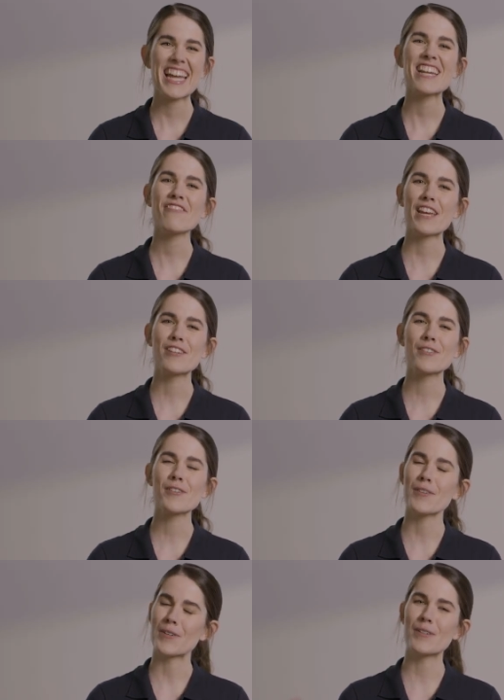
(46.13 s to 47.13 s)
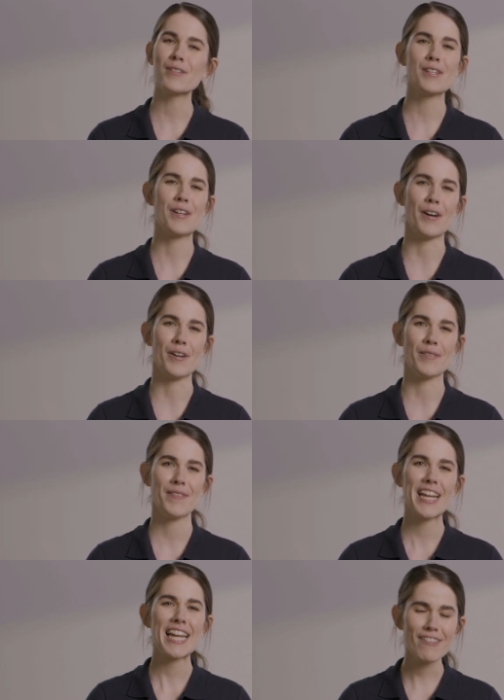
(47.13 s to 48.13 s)
If they do, you're good to go.
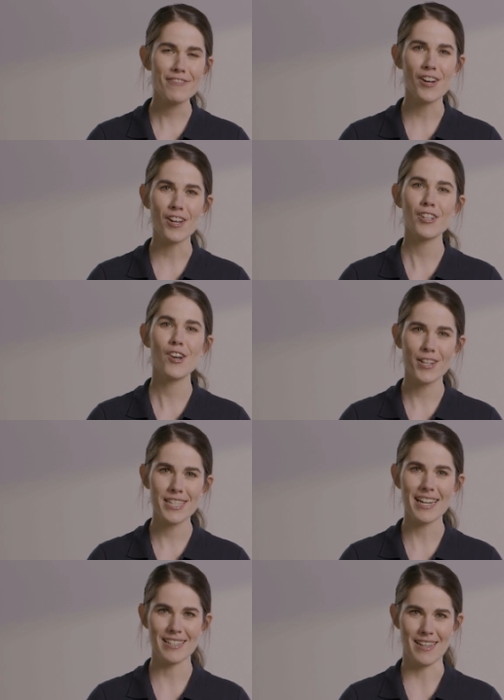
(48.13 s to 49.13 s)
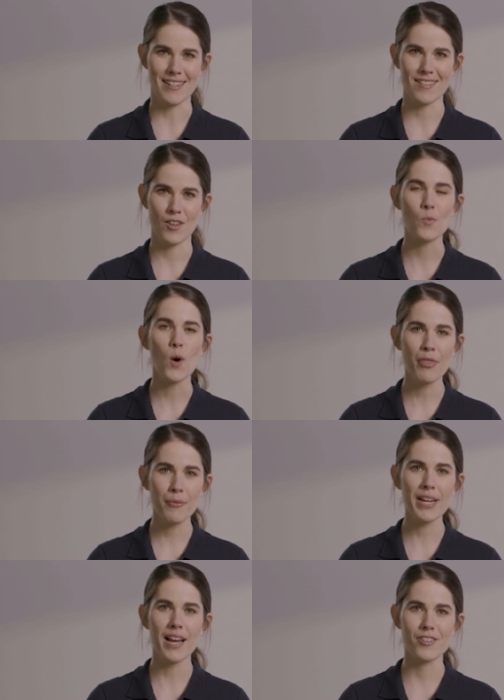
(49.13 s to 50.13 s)
If not, contact us on
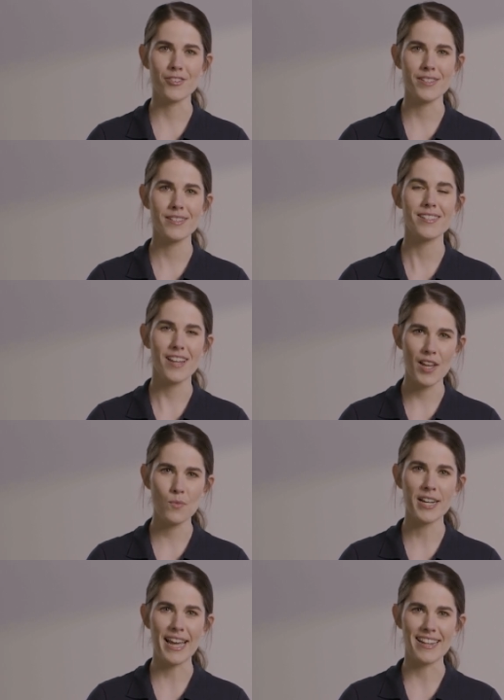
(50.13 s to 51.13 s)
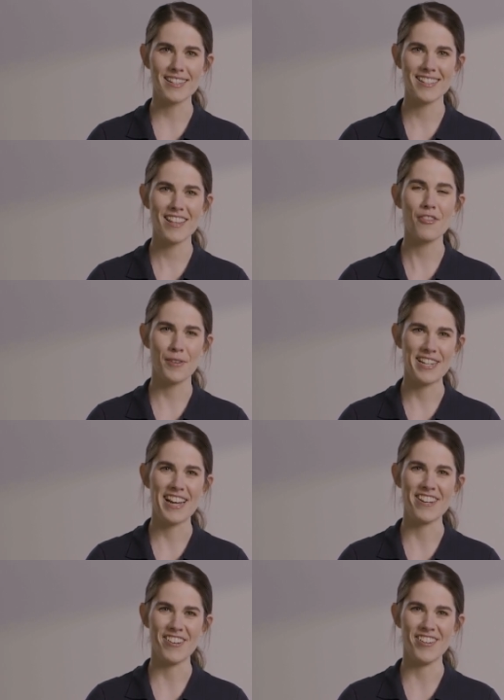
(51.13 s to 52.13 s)
1300 918
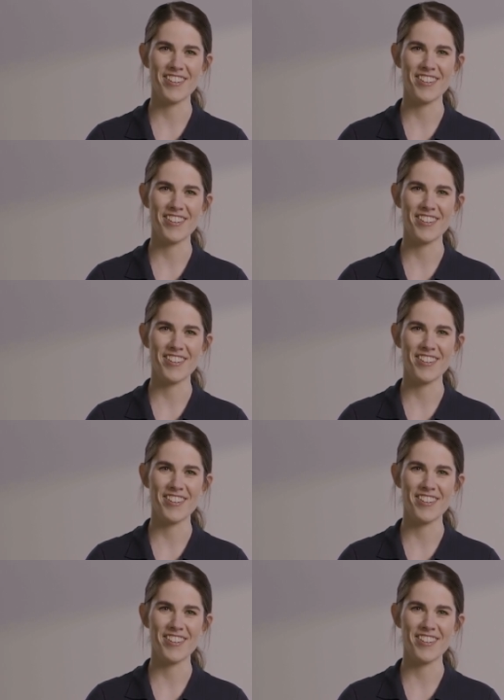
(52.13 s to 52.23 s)
390.